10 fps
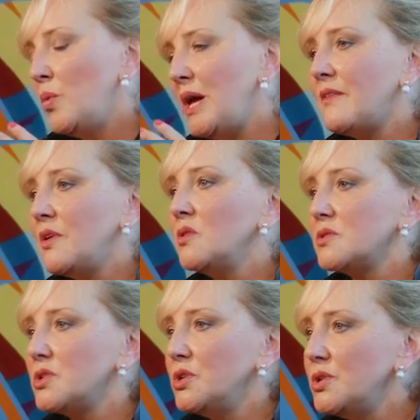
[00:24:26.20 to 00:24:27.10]
We have a
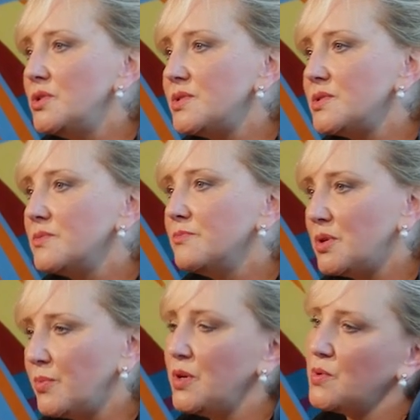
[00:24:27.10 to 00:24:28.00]
lot to lose,
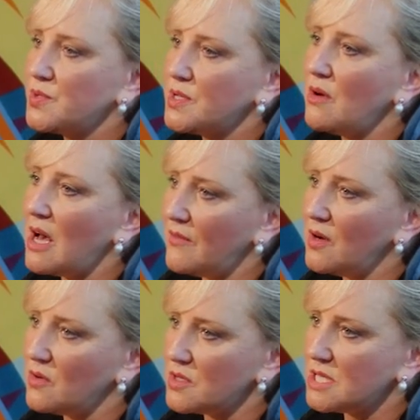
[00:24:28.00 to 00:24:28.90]
but we also have
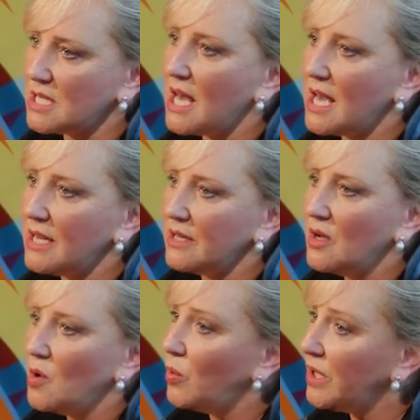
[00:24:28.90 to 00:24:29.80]
a lot to
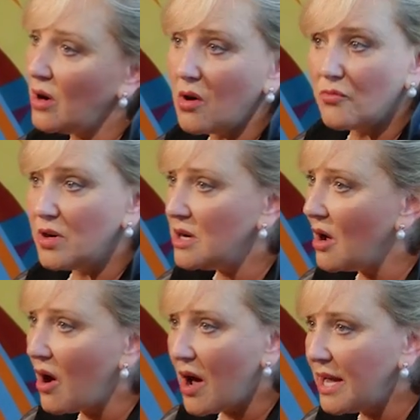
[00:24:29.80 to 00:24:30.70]
gain. We can't
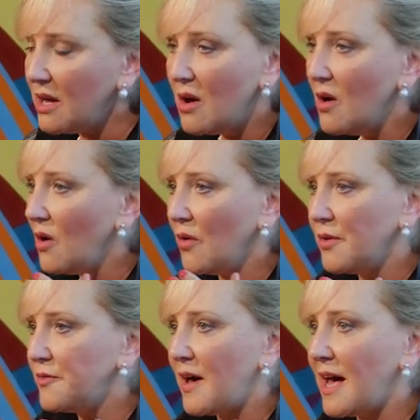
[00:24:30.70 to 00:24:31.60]
rely
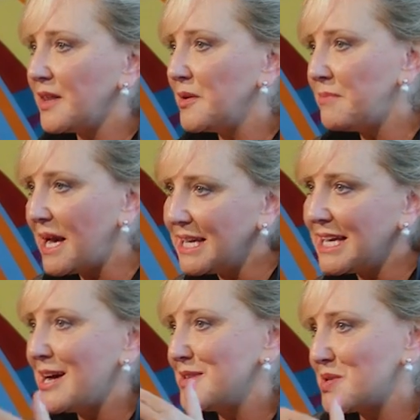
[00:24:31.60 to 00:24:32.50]
on the fact that bank
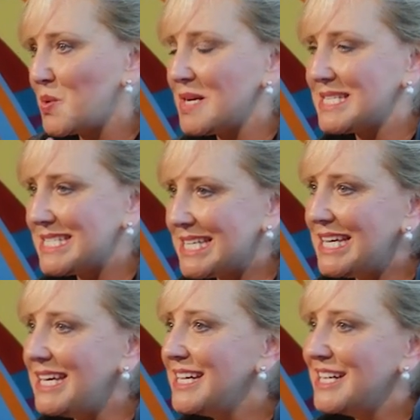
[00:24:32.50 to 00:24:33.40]
accounts are quite
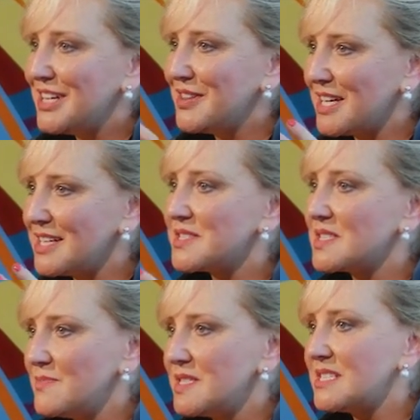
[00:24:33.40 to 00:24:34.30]
sticky and that
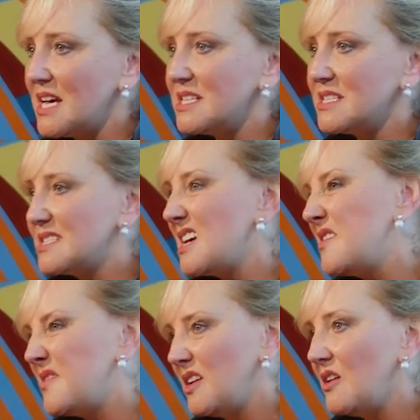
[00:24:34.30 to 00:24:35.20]
customers tend to
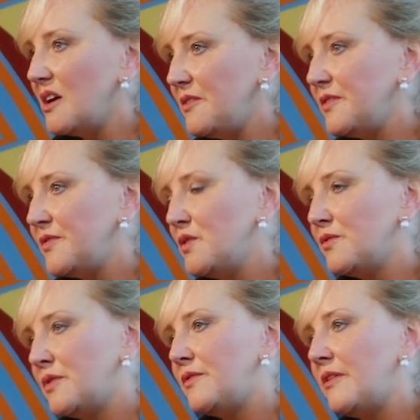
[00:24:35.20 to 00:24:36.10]
stay for life, if
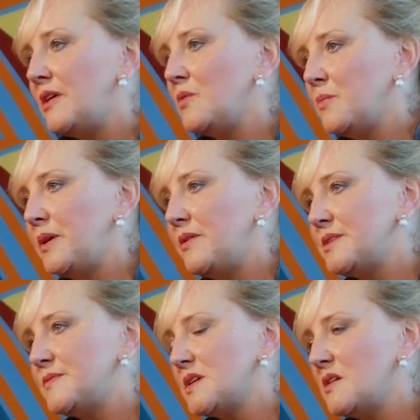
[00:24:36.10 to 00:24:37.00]
not for a very long
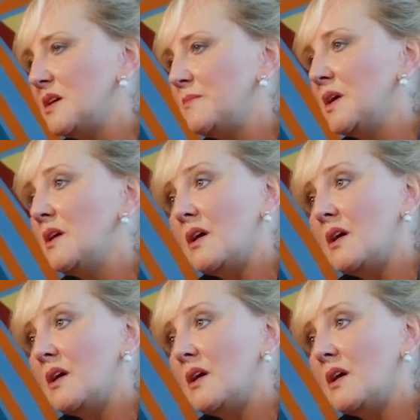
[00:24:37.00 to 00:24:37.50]
period of time.